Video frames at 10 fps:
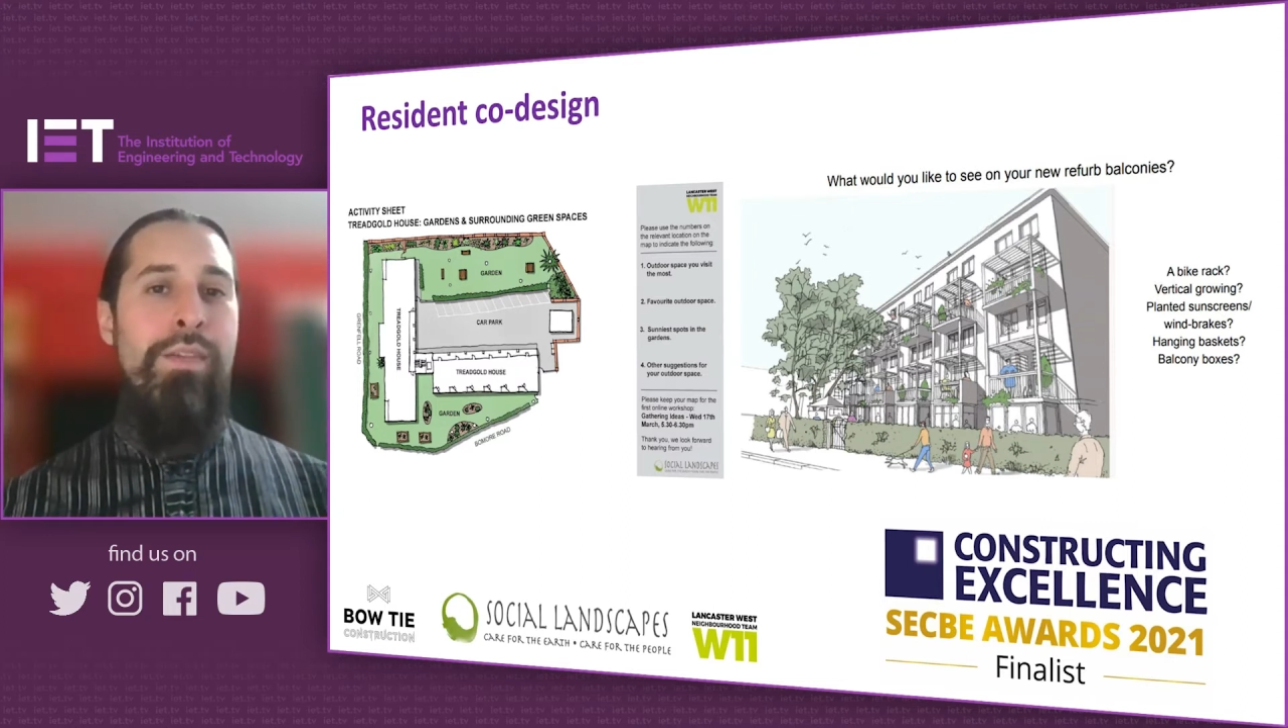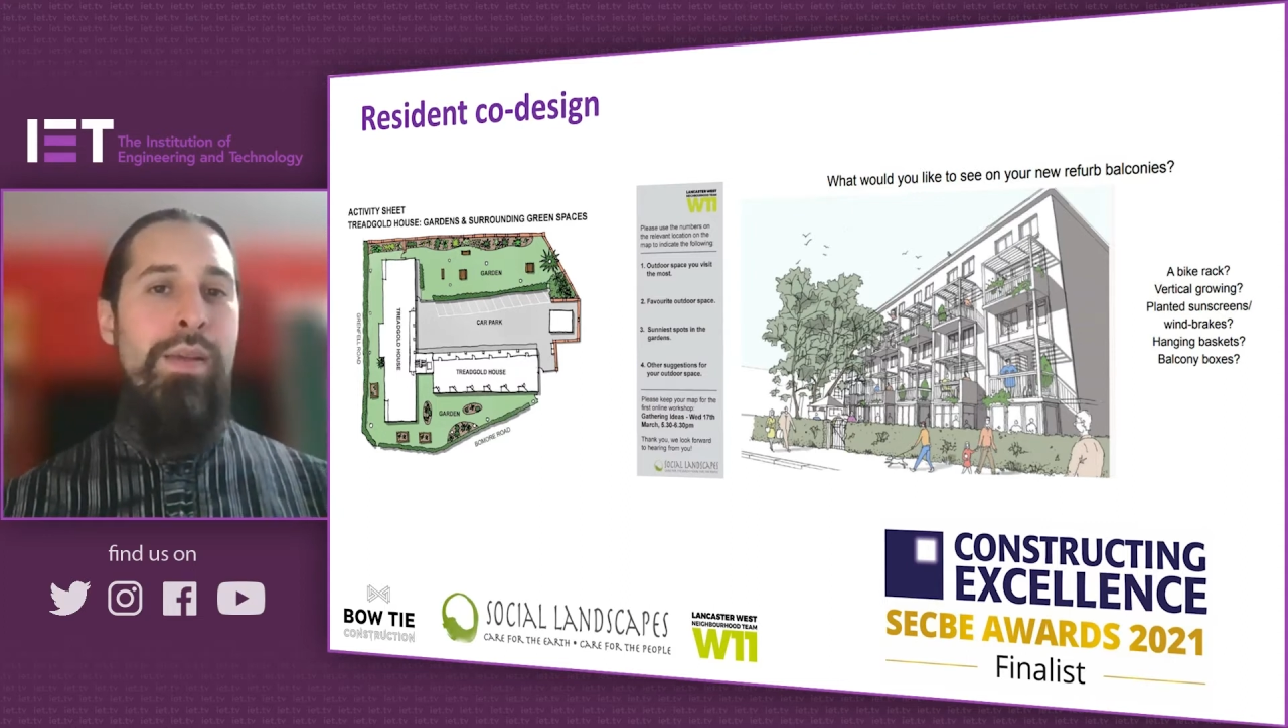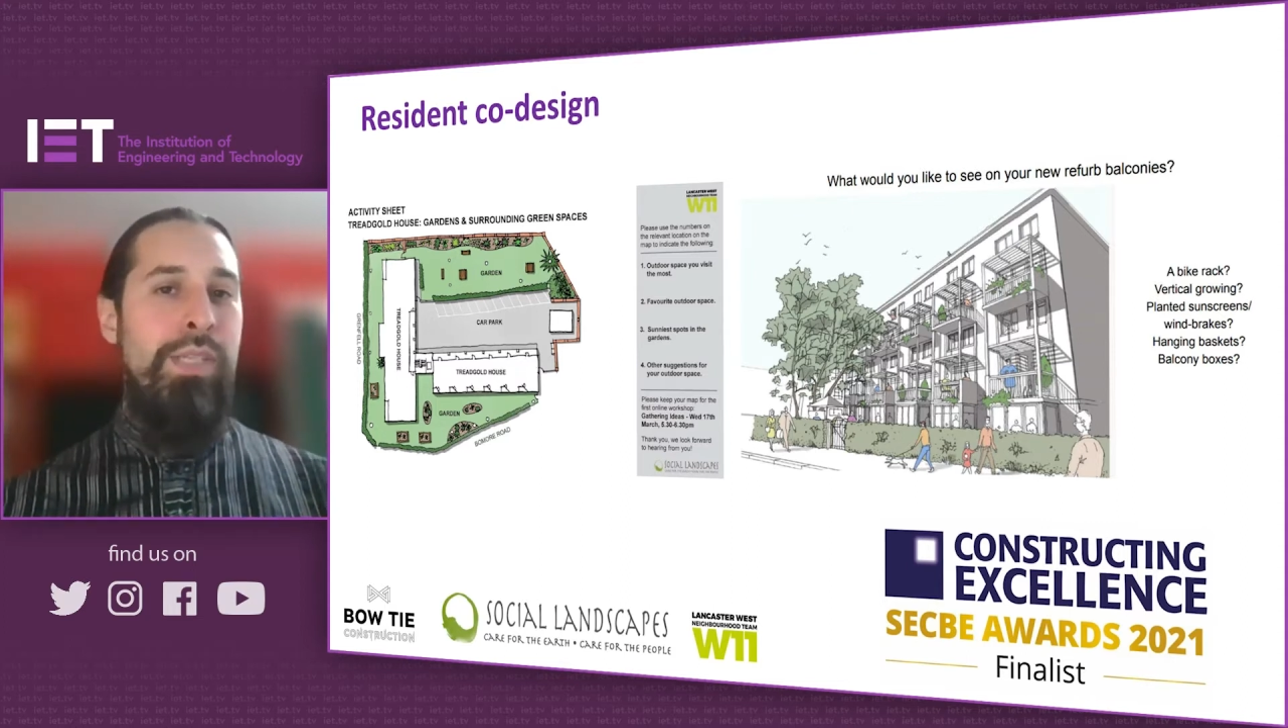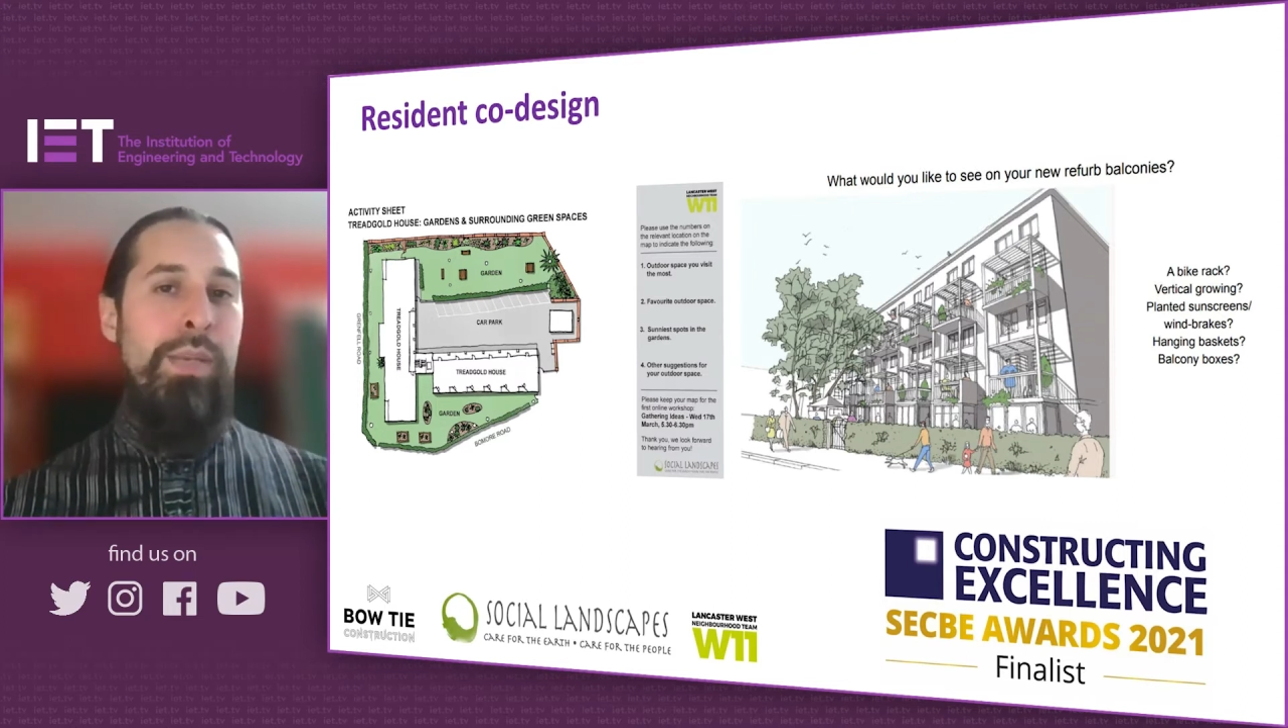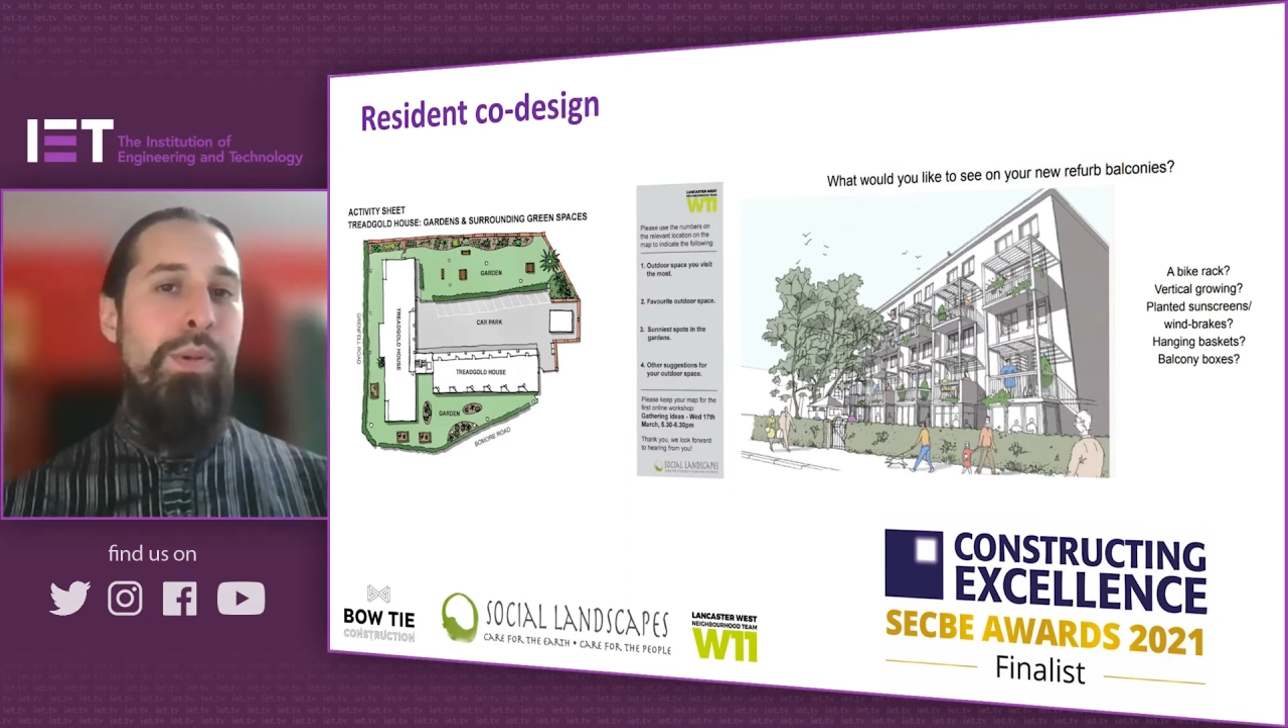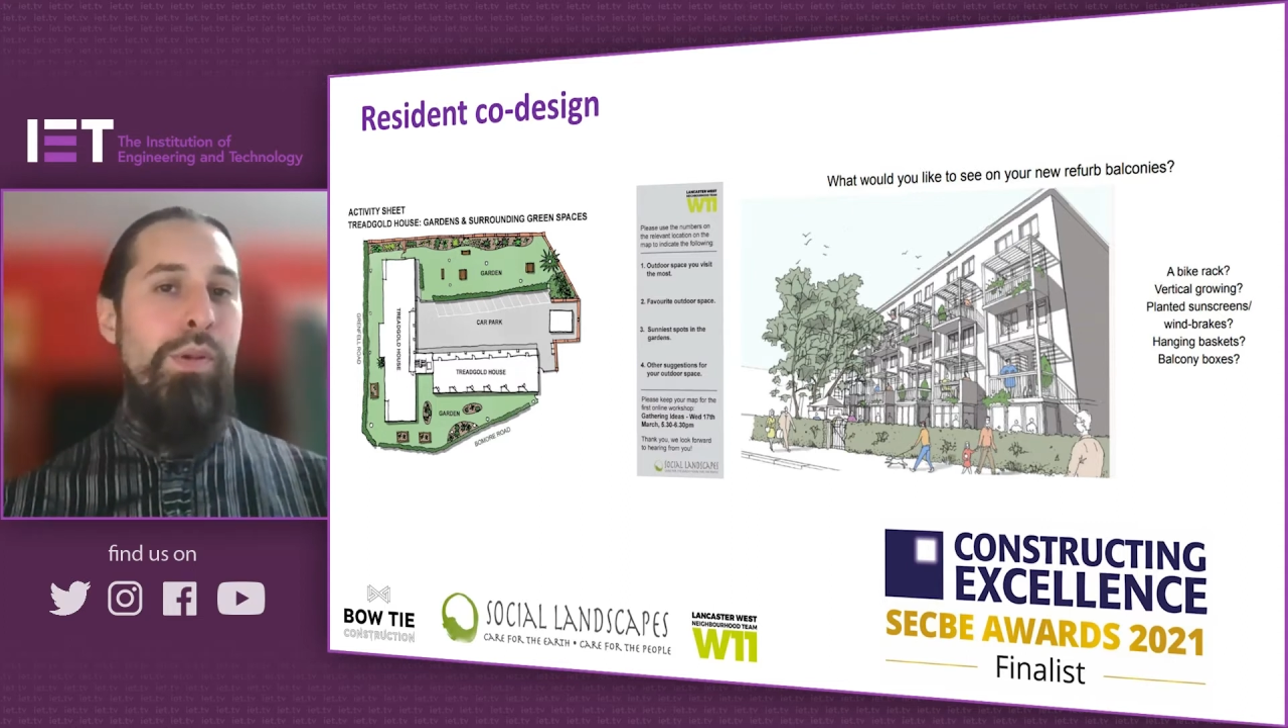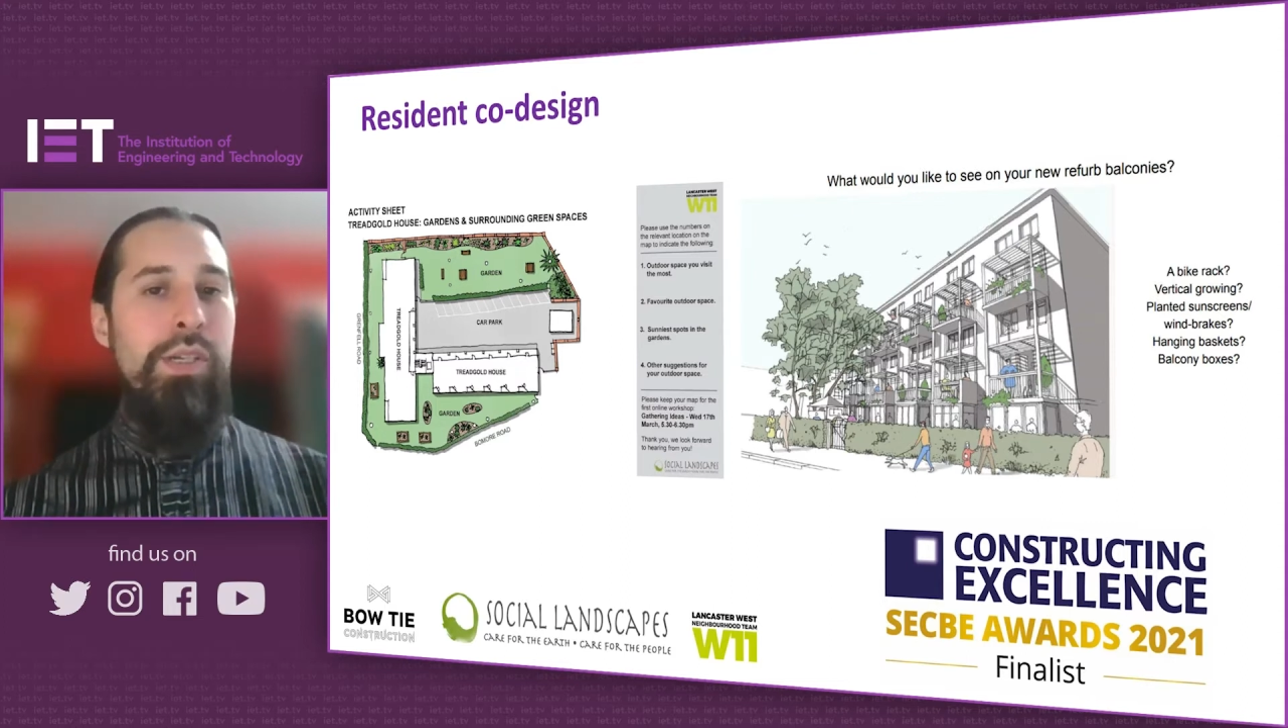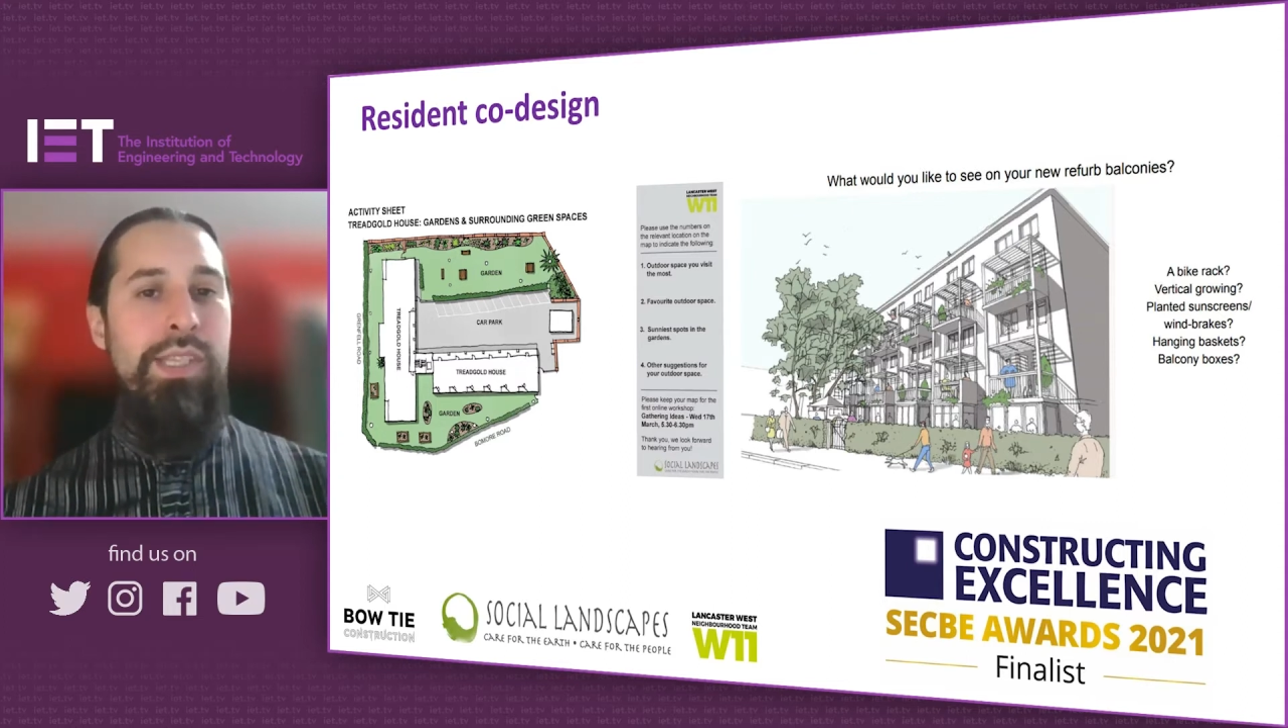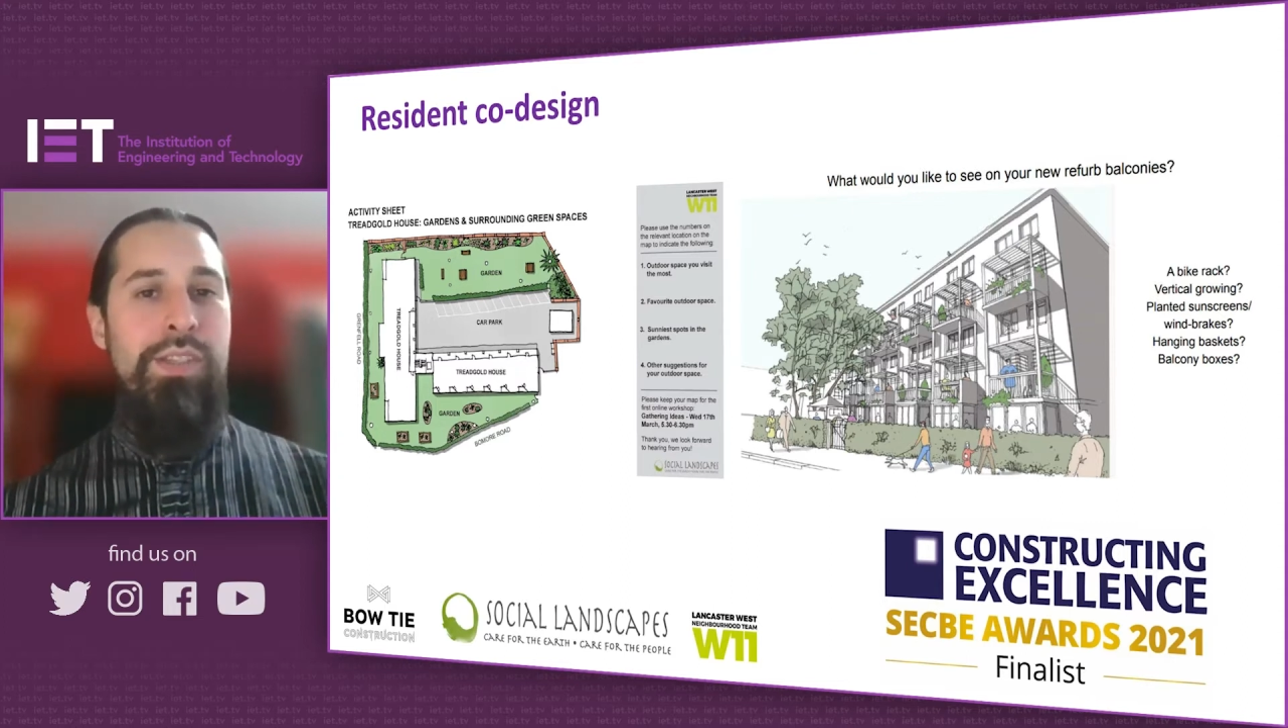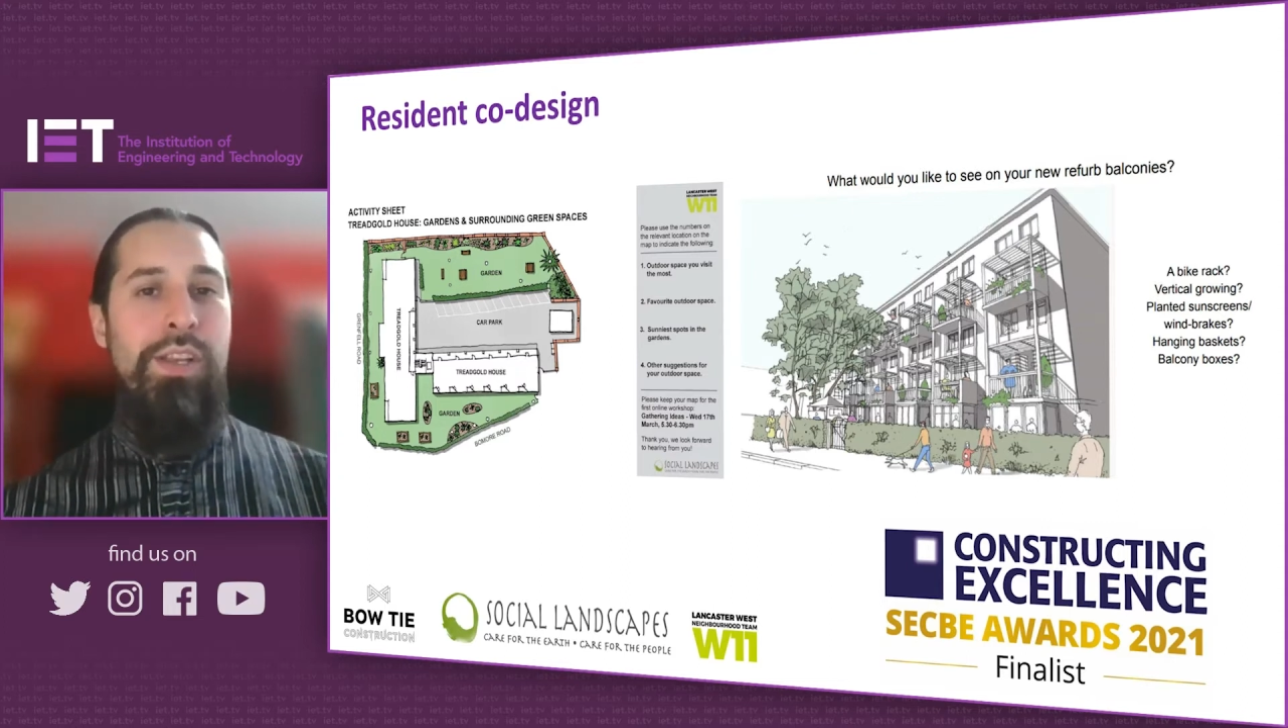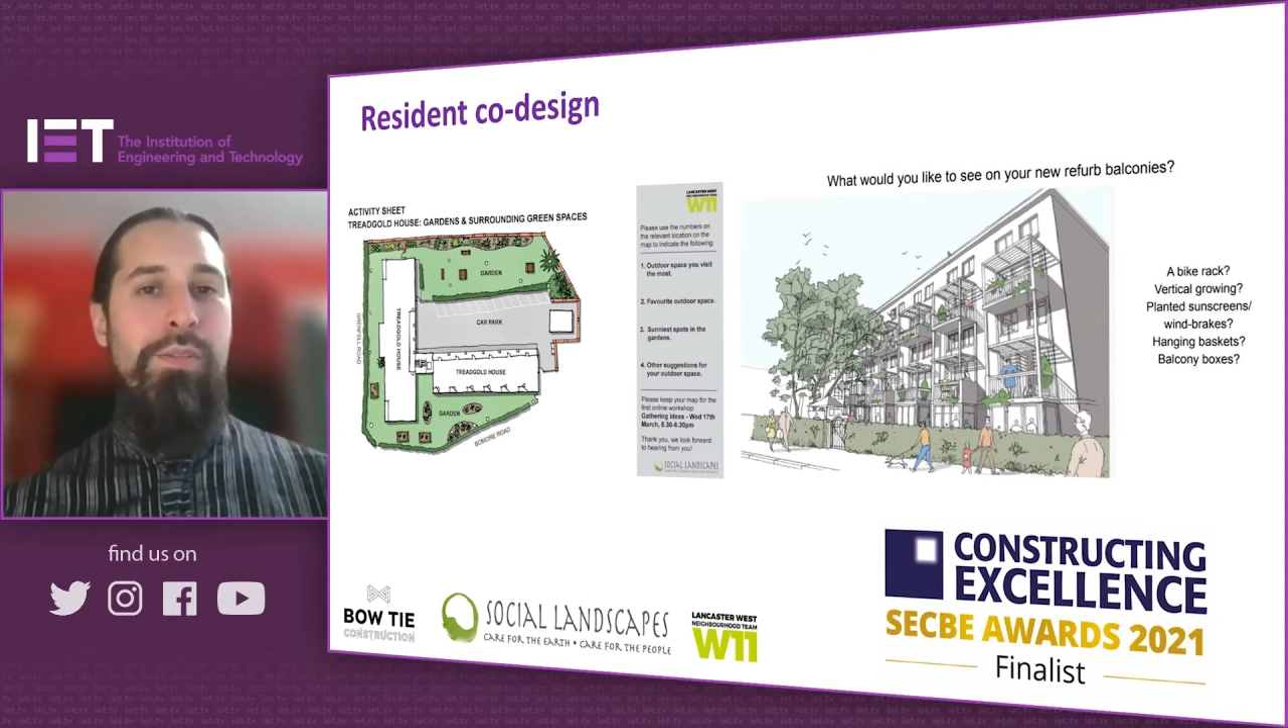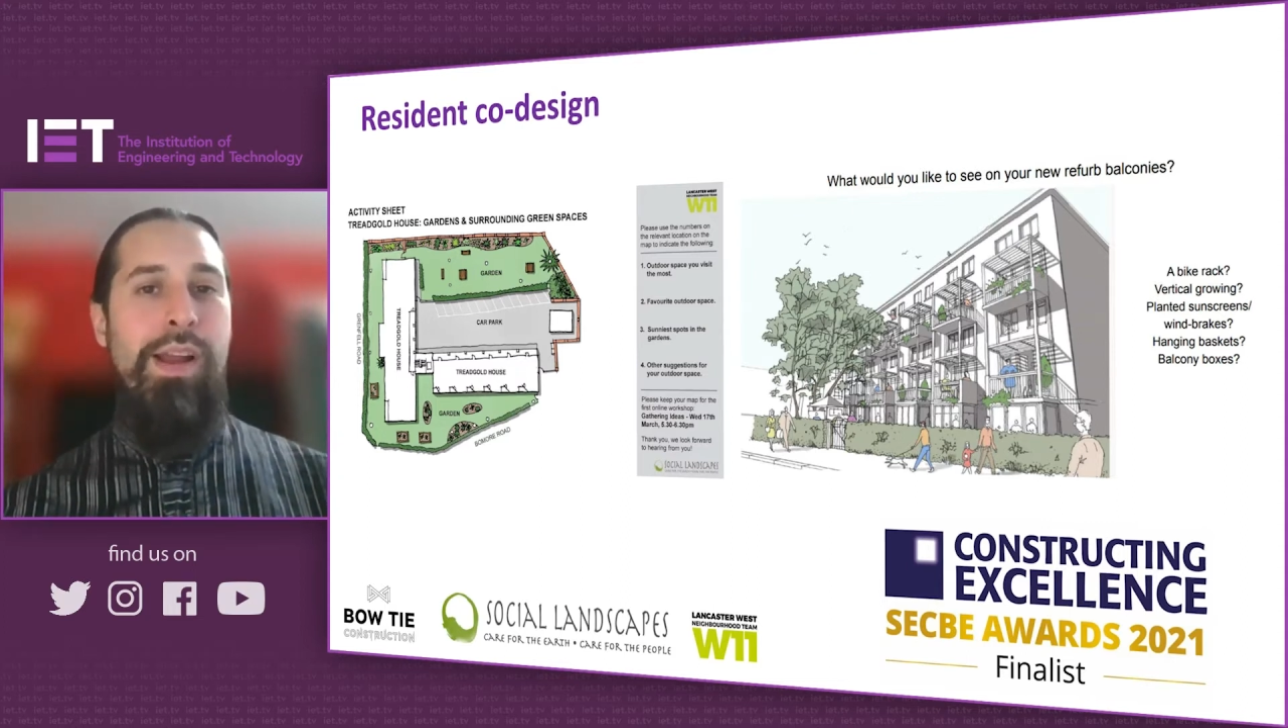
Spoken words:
have empty blocks sitting